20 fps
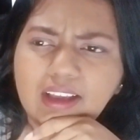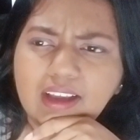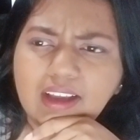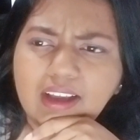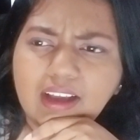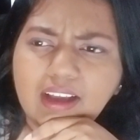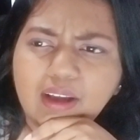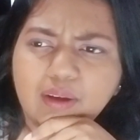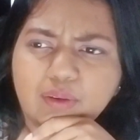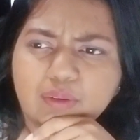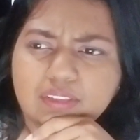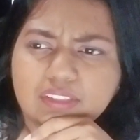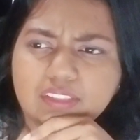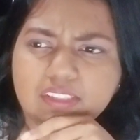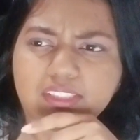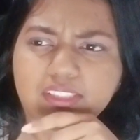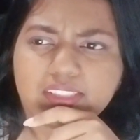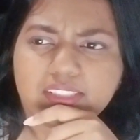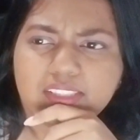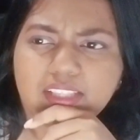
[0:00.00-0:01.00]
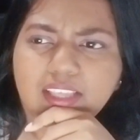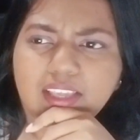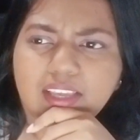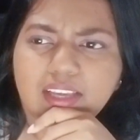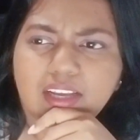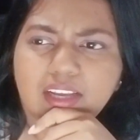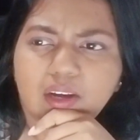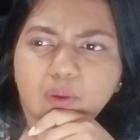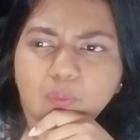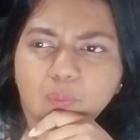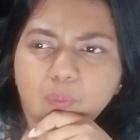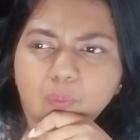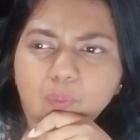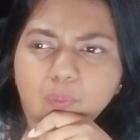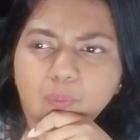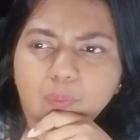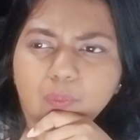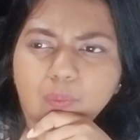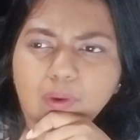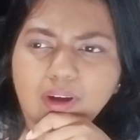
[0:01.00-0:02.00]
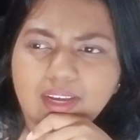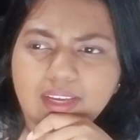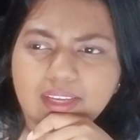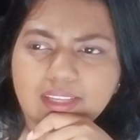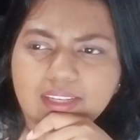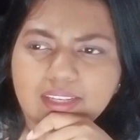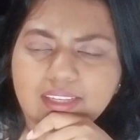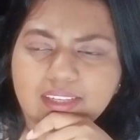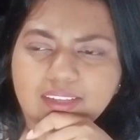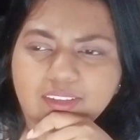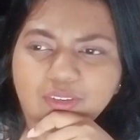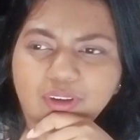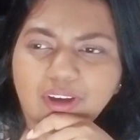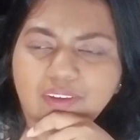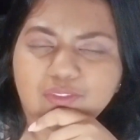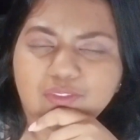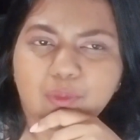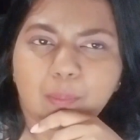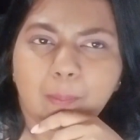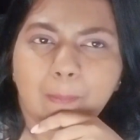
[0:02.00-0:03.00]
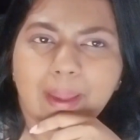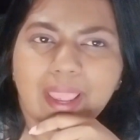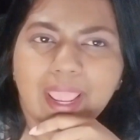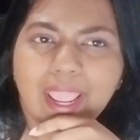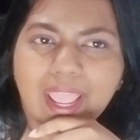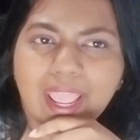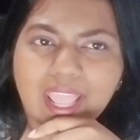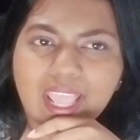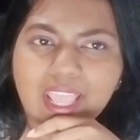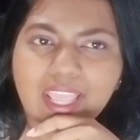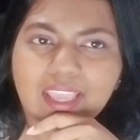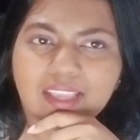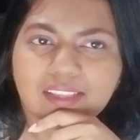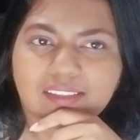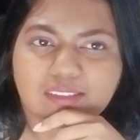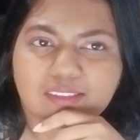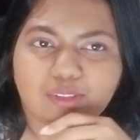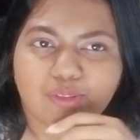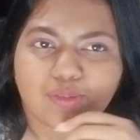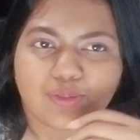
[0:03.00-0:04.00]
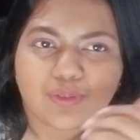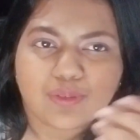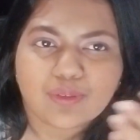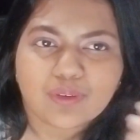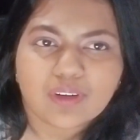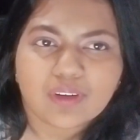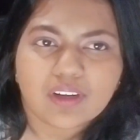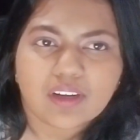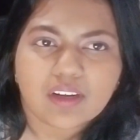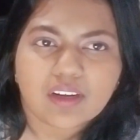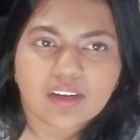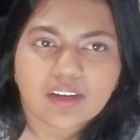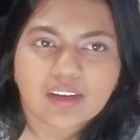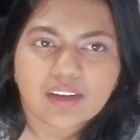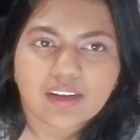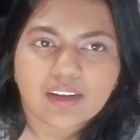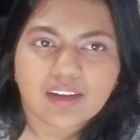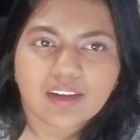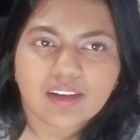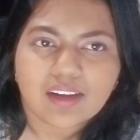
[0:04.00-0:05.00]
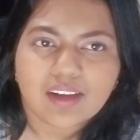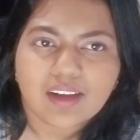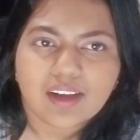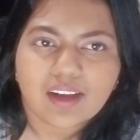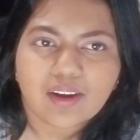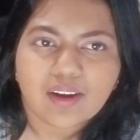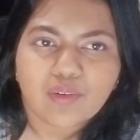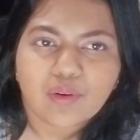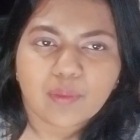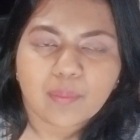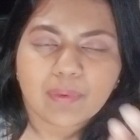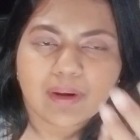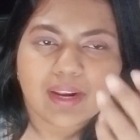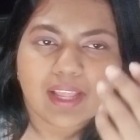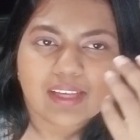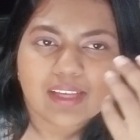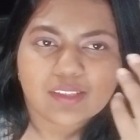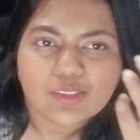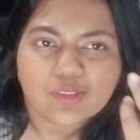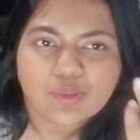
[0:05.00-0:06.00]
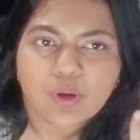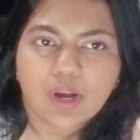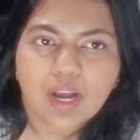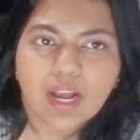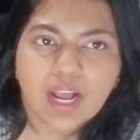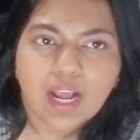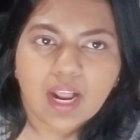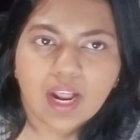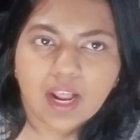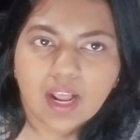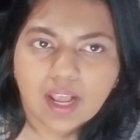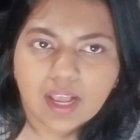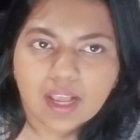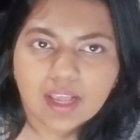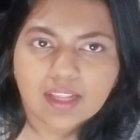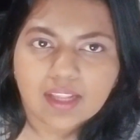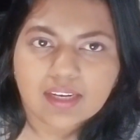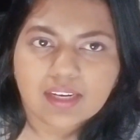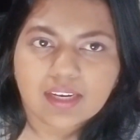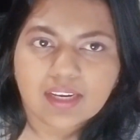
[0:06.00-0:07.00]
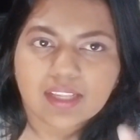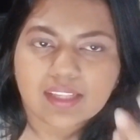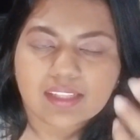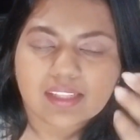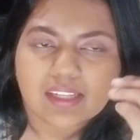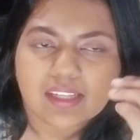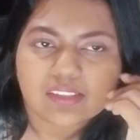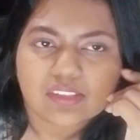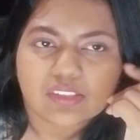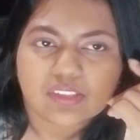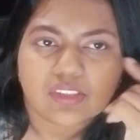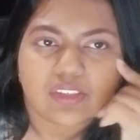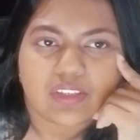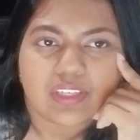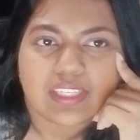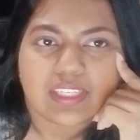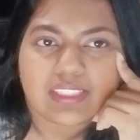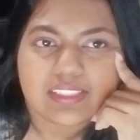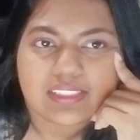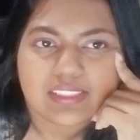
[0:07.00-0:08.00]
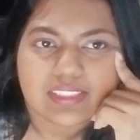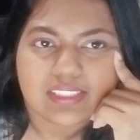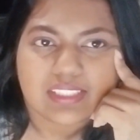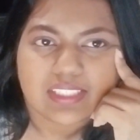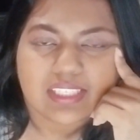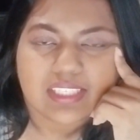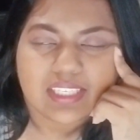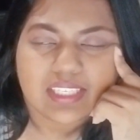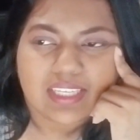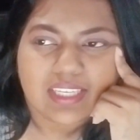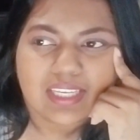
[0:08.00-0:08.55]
I was just like, what? You have to pay to reply to an ad? Like, that's crazy.